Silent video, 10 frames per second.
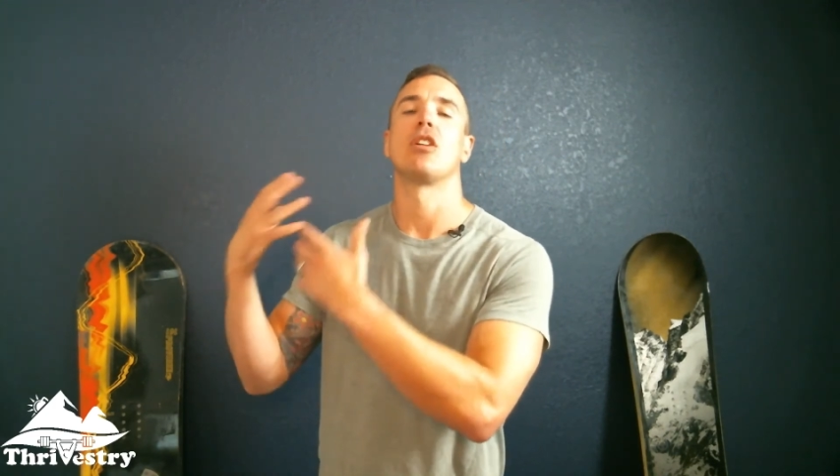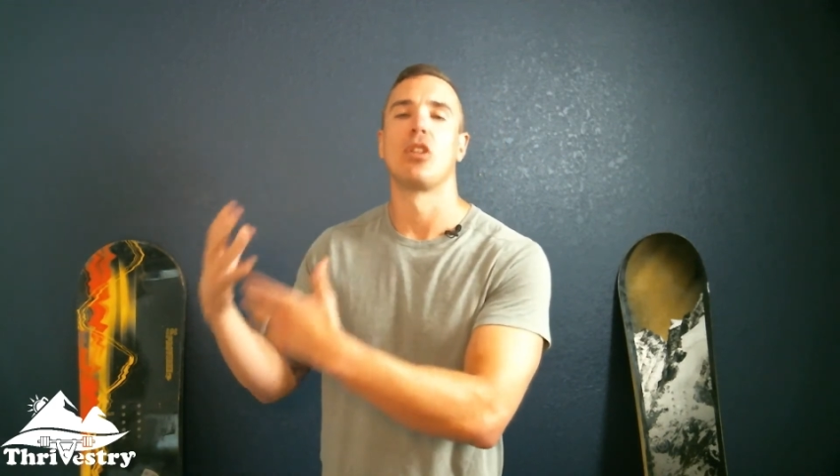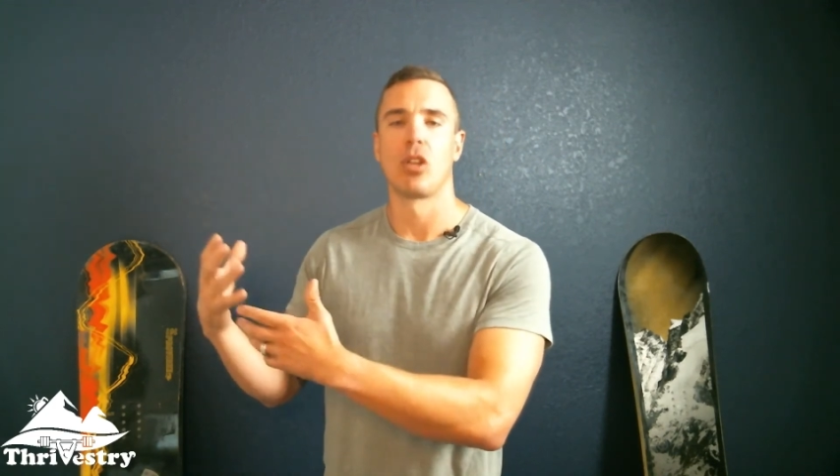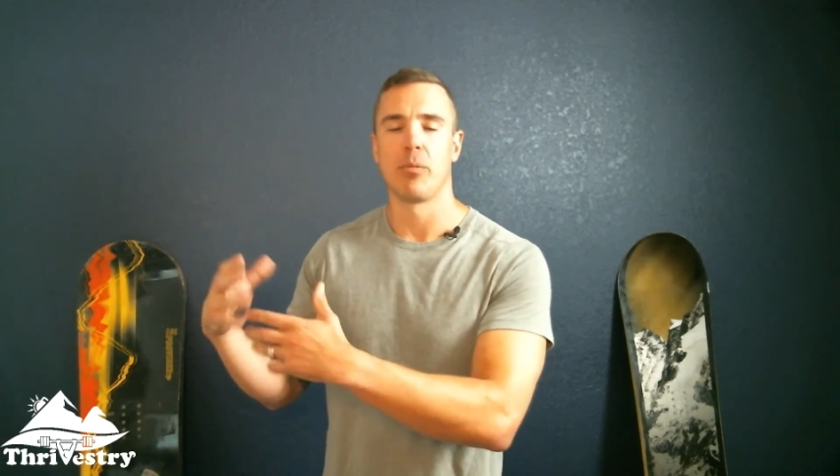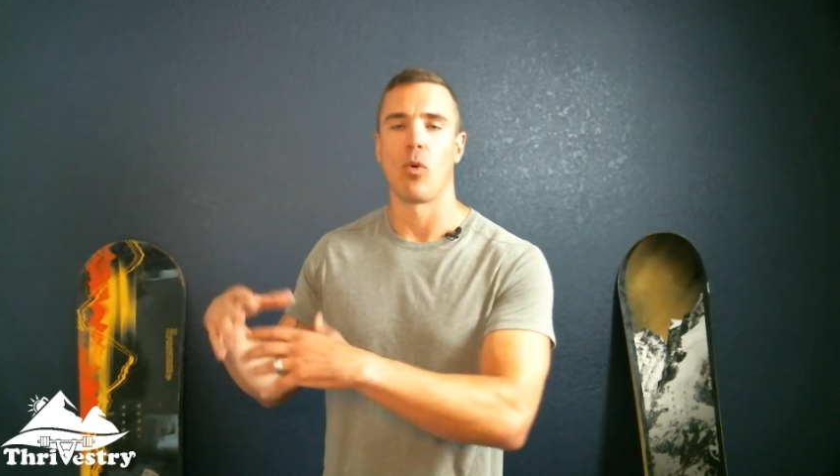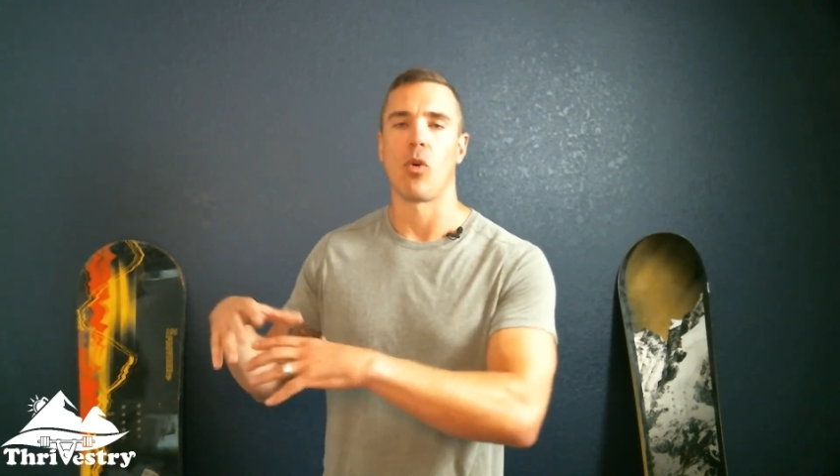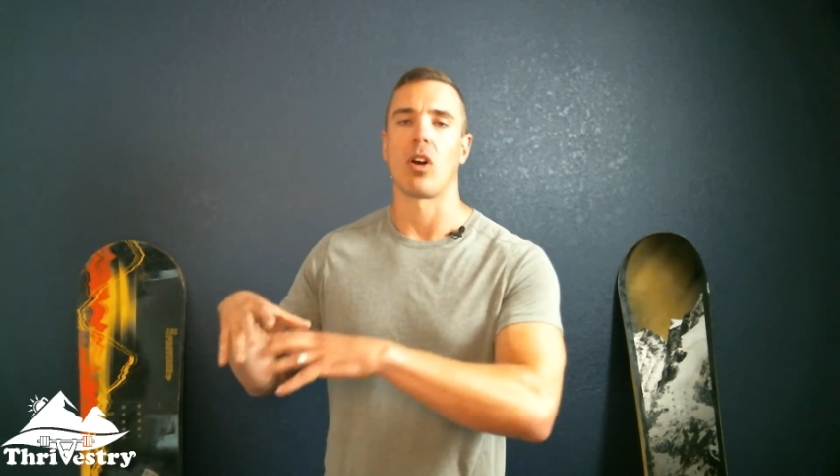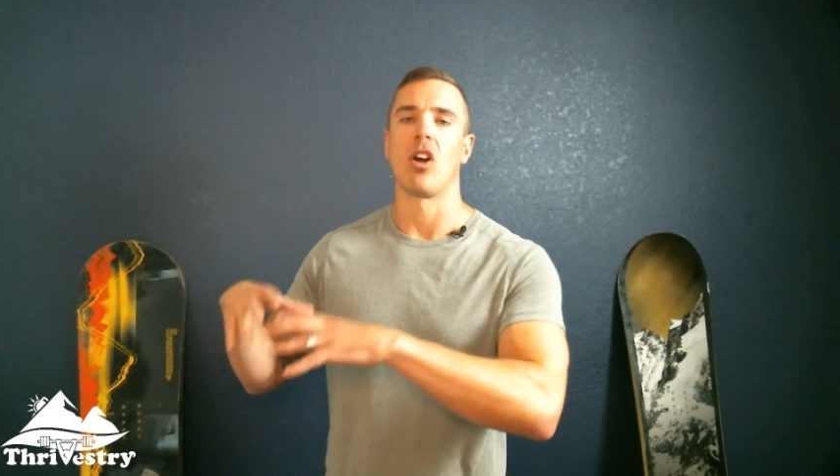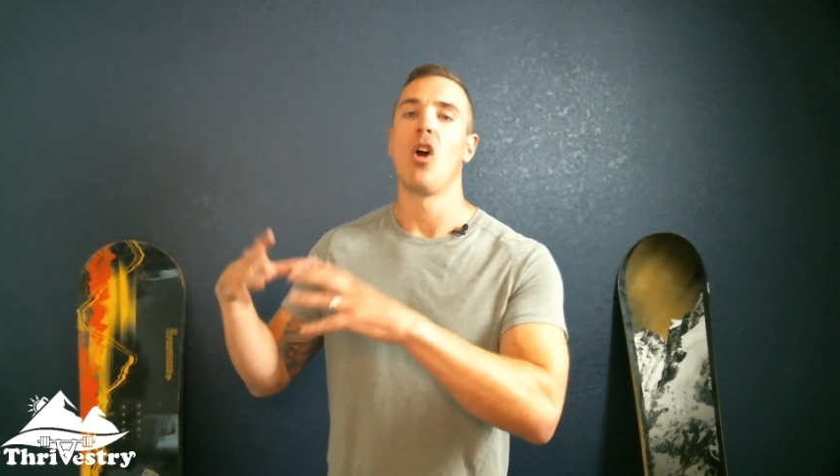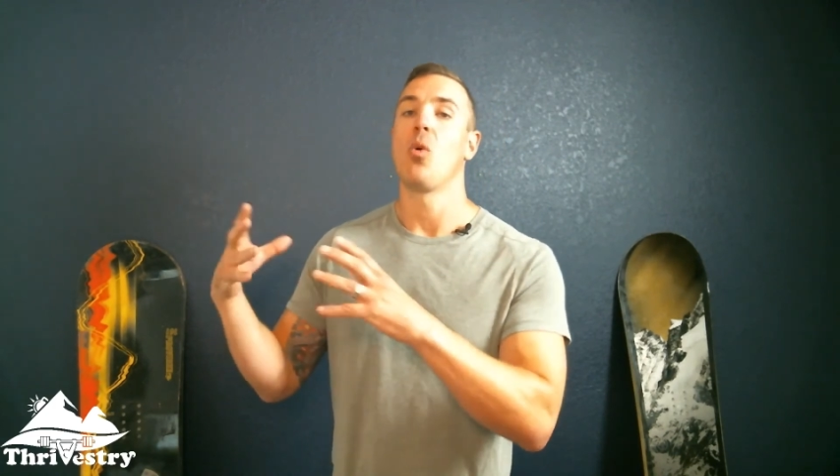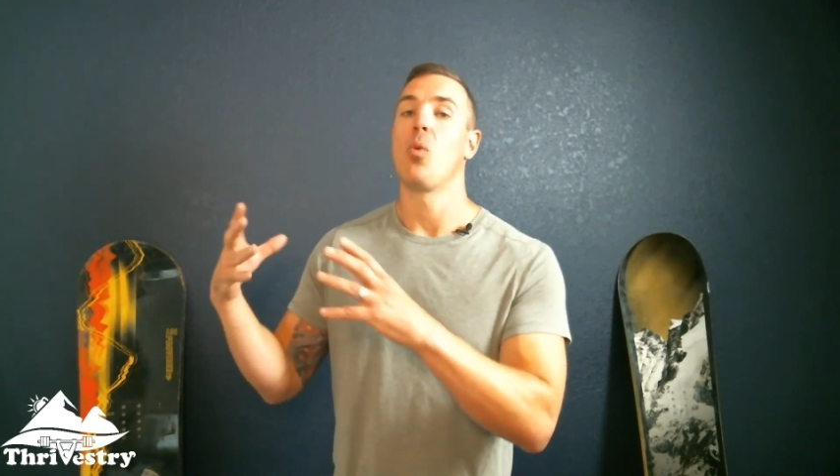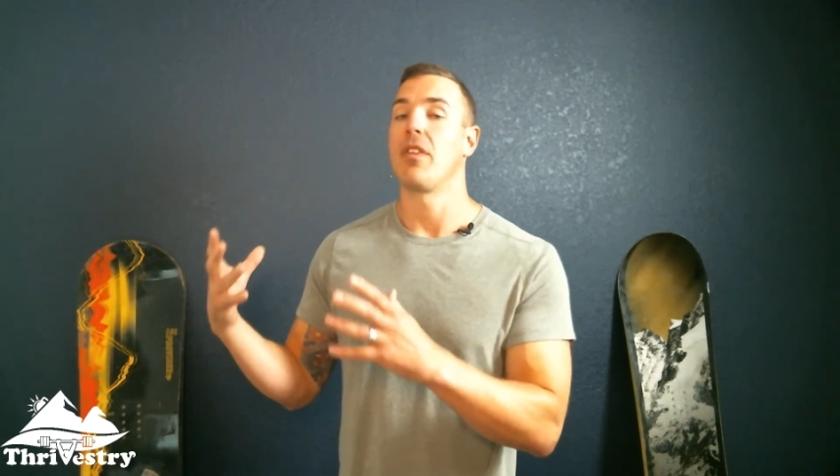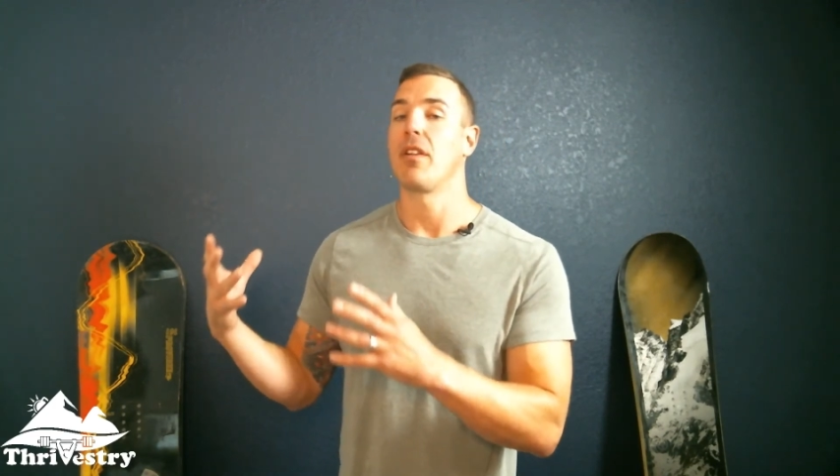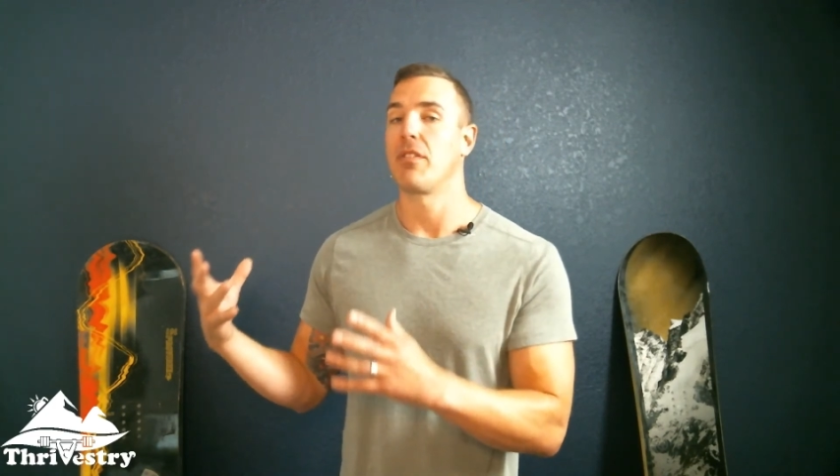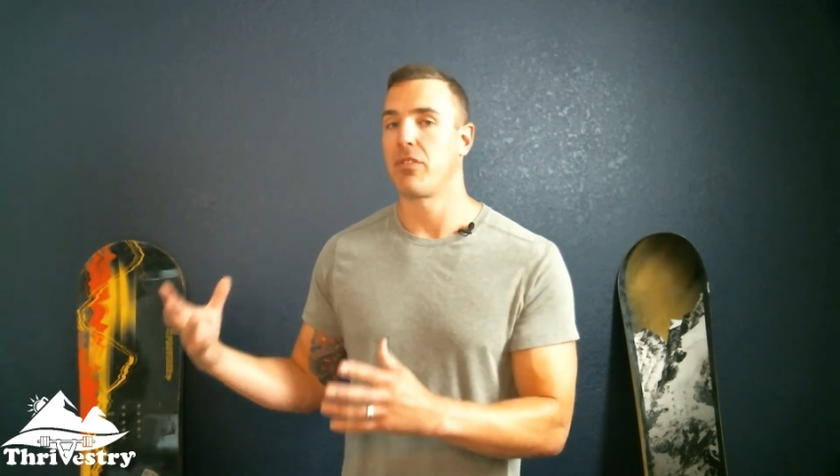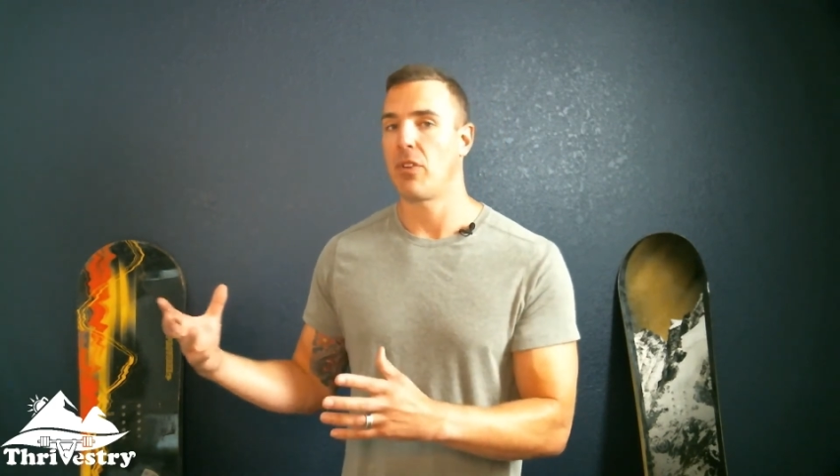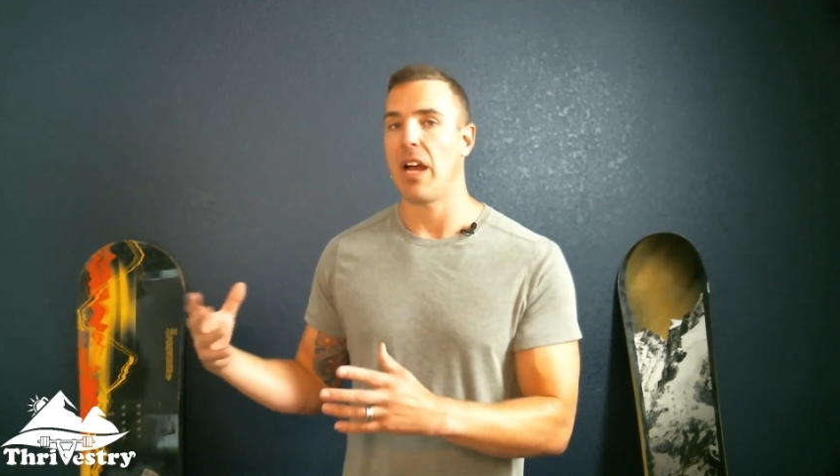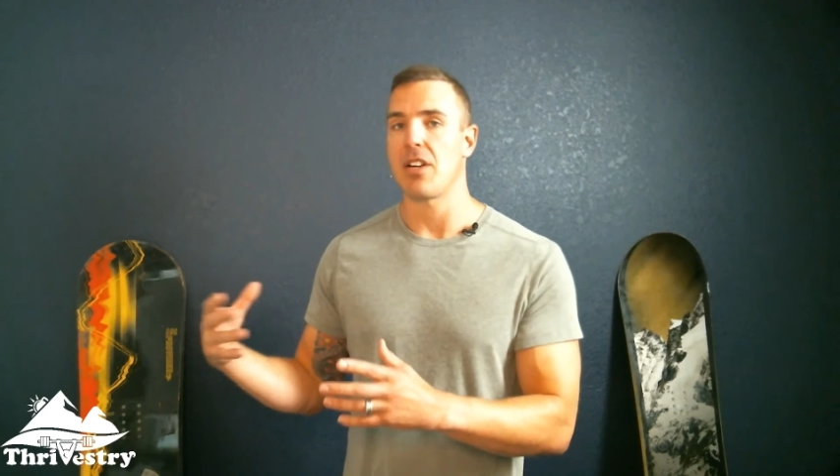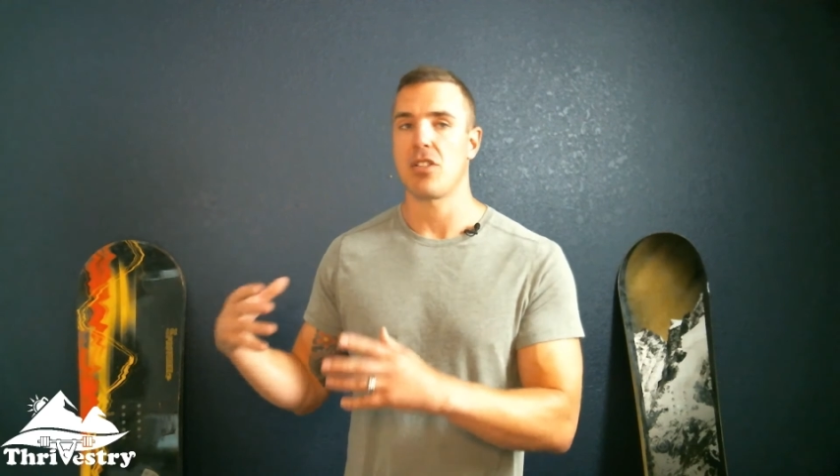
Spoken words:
learn more when they're fresh.